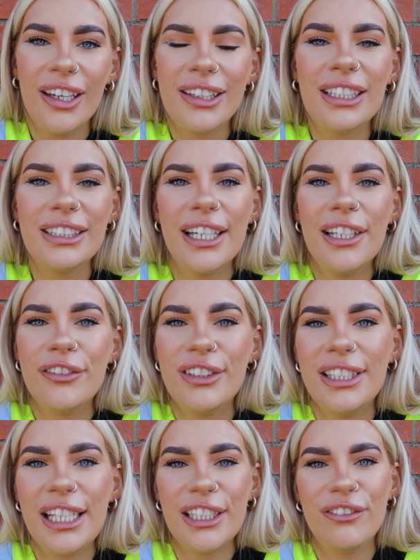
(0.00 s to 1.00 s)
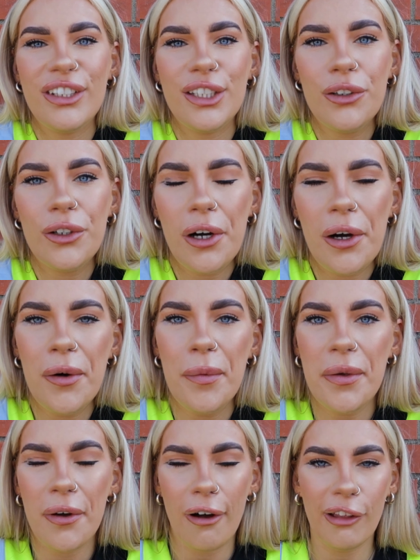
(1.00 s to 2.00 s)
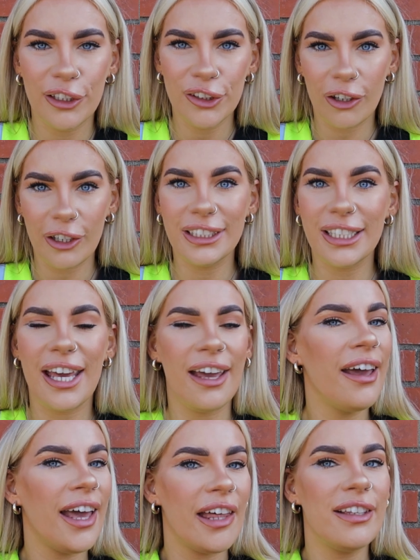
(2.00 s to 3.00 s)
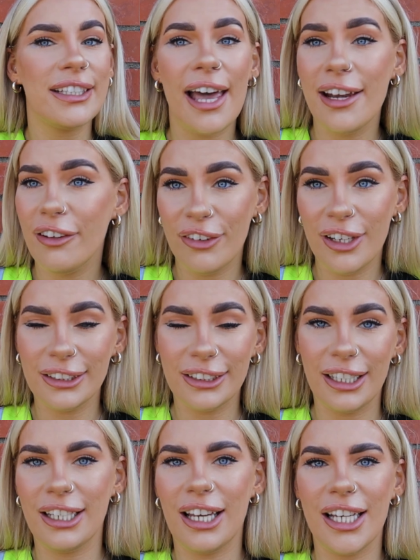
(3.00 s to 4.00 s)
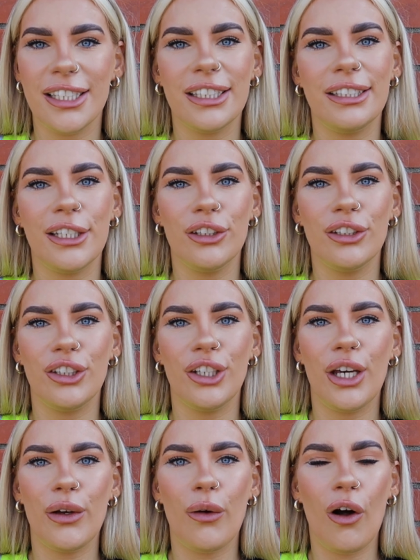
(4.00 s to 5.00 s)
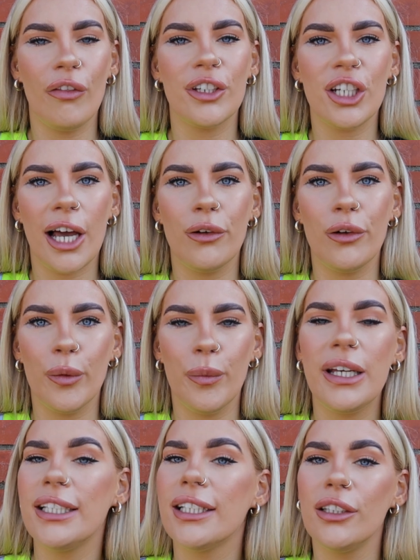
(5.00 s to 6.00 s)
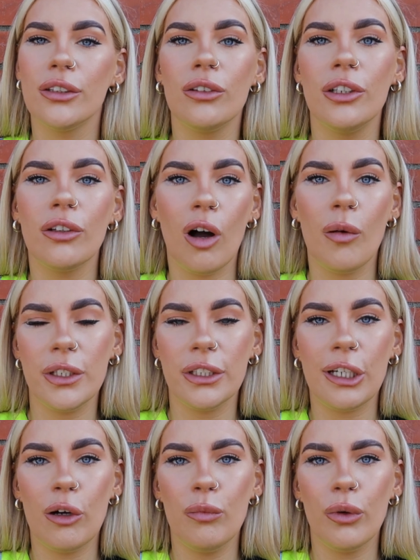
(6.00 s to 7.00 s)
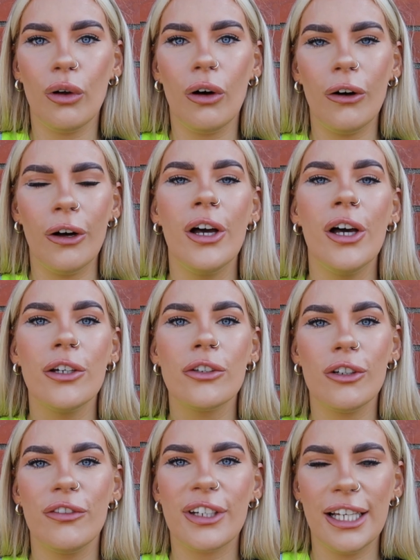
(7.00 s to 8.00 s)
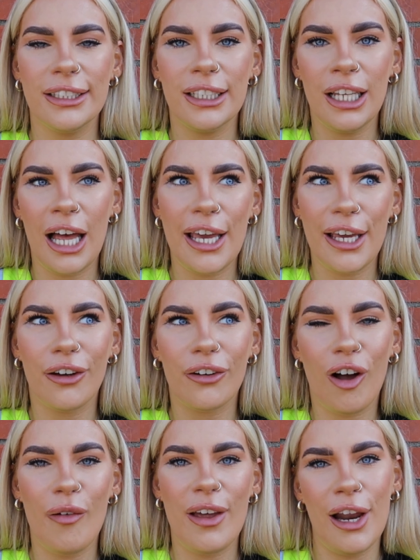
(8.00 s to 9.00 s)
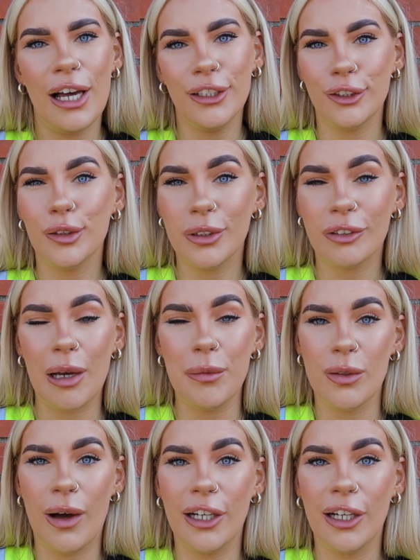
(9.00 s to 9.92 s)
That's the end of today's video. I hope you all enjoyed it. If there's anything else that you'd like to see us do on the channel, please let us know in the comments down below. Don't forget to like, comment and subscribe to